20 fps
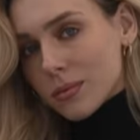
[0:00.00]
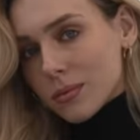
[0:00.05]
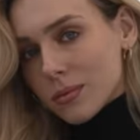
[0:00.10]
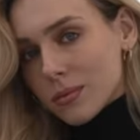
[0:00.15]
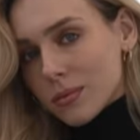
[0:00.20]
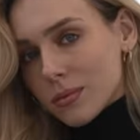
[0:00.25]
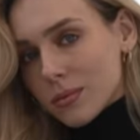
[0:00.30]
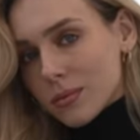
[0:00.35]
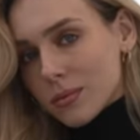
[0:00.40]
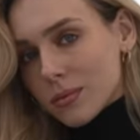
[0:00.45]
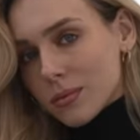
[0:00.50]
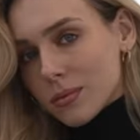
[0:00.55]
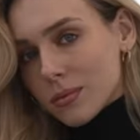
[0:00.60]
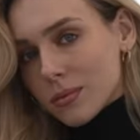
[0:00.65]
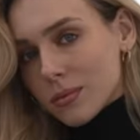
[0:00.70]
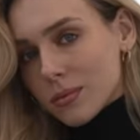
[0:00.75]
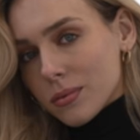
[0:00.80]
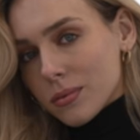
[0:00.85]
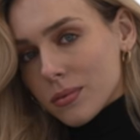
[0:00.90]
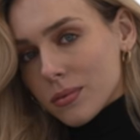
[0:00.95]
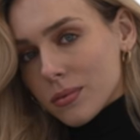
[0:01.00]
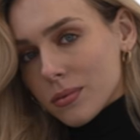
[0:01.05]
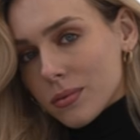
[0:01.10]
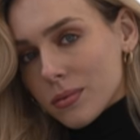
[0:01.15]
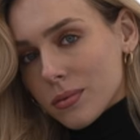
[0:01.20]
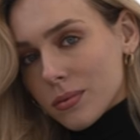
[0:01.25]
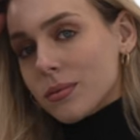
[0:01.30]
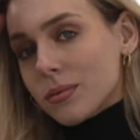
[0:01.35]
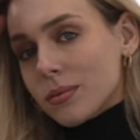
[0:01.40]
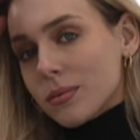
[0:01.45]

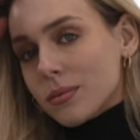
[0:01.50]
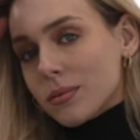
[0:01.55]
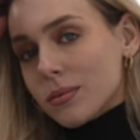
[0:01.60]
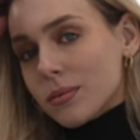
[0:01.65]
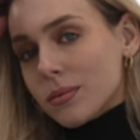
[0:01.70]
No one is speaking in this clip.